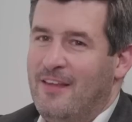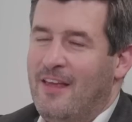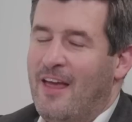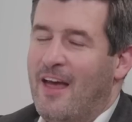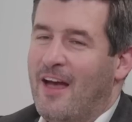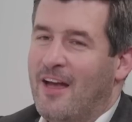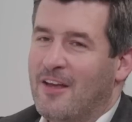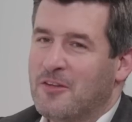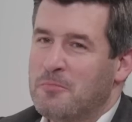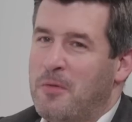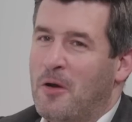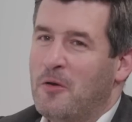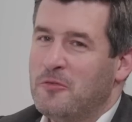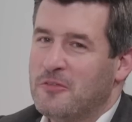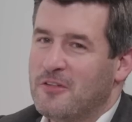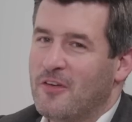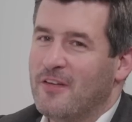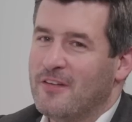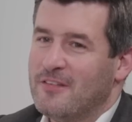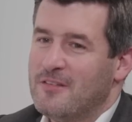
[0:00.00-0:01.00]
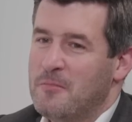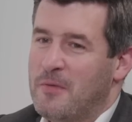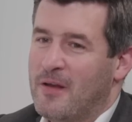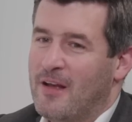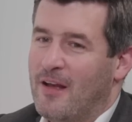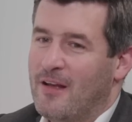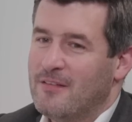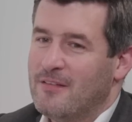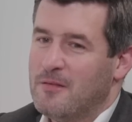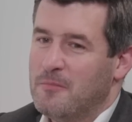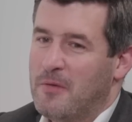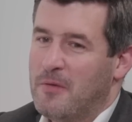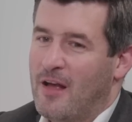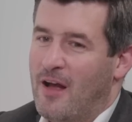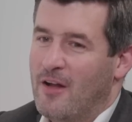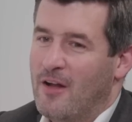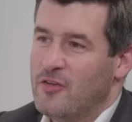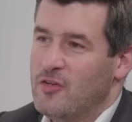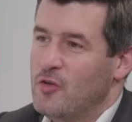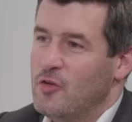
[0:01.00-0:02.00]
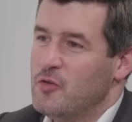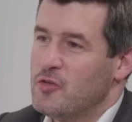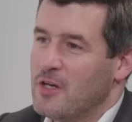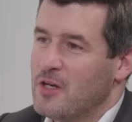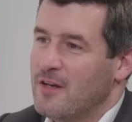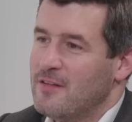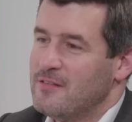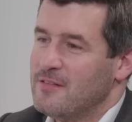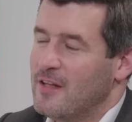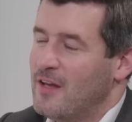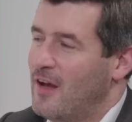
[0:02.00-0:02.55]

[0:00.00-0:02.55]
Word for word: Yeah, I suppose so. It's a bit unusual, isn't